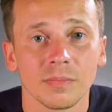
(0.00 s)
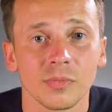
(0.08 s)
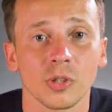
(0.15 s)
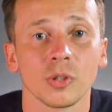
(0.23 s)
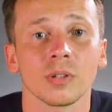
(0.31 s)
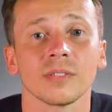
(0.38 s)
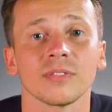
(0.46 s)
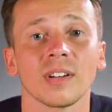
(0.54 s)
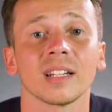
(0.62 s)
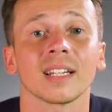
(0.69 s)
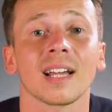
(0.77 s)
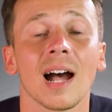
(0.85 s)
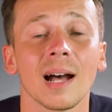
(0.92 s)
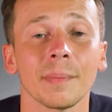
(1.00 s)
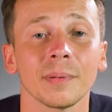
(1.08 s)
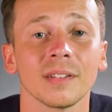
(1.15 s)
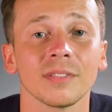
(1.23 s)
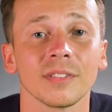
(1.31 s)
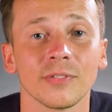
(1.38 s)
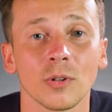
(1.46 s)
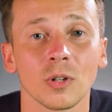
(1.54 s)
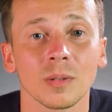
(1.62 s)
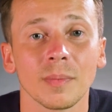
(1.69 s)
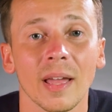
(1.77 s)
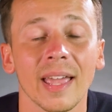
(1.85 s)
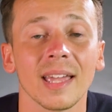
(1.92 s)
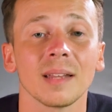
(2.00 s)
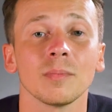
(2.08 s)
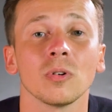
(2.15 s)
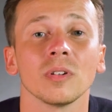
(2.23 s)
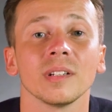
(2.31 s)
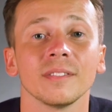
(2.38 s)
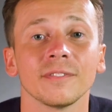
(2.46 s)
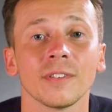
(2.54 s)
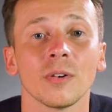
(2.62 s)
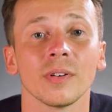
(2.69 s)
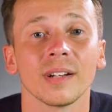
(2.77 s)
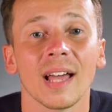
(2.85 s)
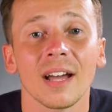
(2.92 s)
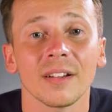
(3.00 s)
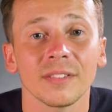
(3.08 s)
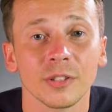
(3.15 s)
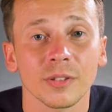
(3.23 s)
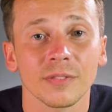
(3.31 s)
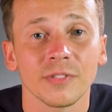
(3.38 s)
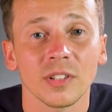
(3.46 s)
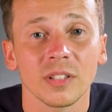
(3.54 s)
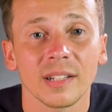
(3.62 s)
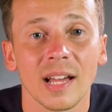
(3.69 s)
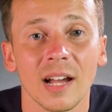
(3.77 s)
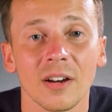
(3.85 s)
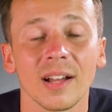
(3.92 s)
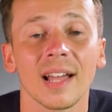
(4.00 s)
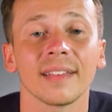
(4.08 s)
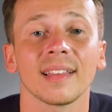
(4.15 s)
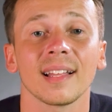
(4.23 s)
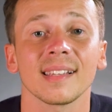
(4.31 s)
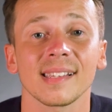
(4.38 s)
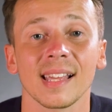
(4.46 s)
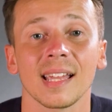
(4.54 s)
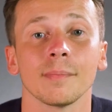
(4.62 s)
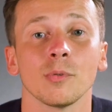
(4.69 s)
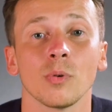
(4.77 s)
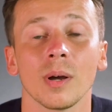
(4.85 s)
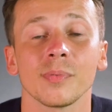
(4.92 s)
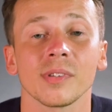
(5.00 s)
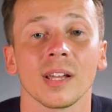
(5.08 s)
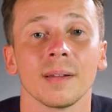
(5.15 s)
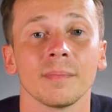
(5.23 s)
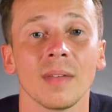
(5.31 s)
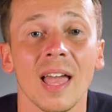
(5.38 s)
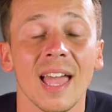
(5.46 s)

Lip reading: so you can find a copy of the form and more info on how you can fill it out at that same website.